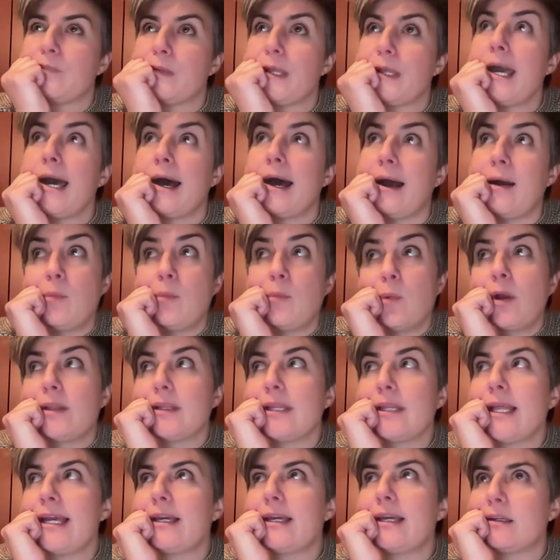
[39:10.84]
Yeah. And
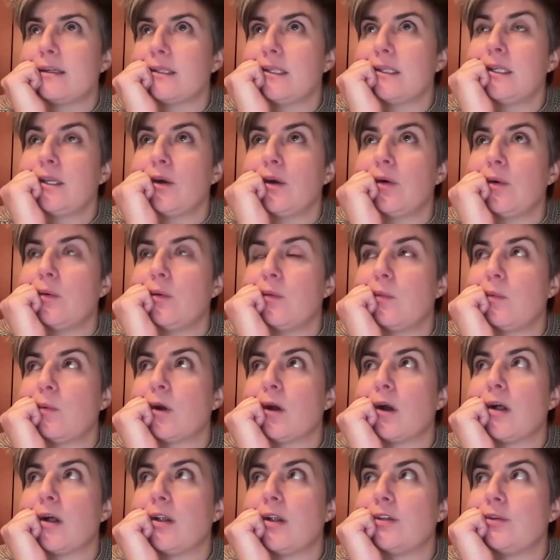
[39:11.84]
like, you know,
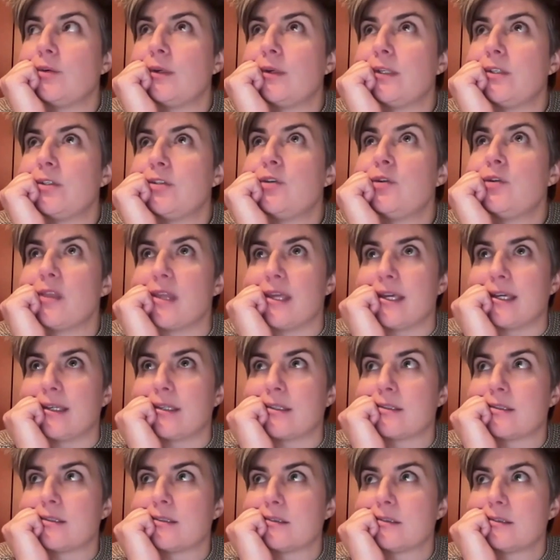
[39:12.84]
we're all doing two
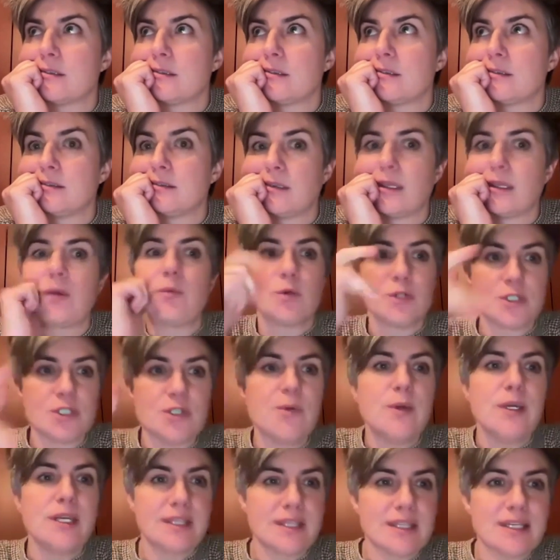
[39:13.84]
things. Like we're yeah.
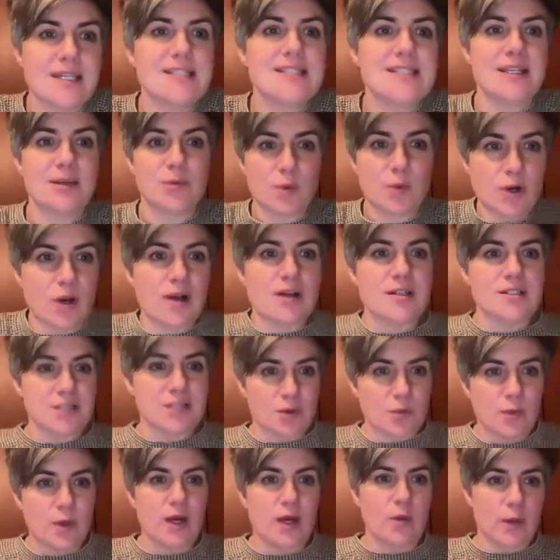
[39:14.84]
doing and we're
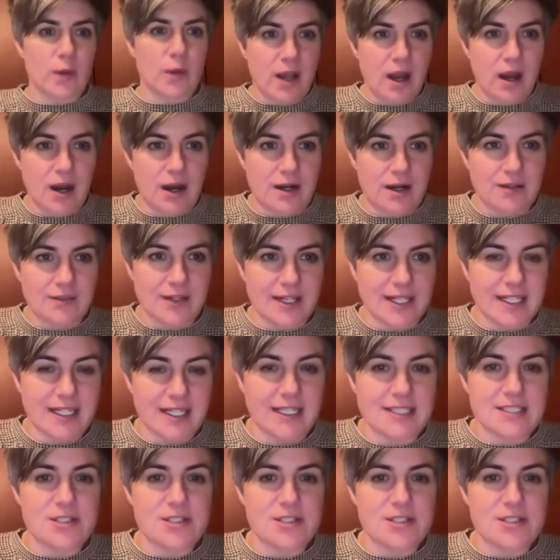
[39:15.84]
also where we are. Right.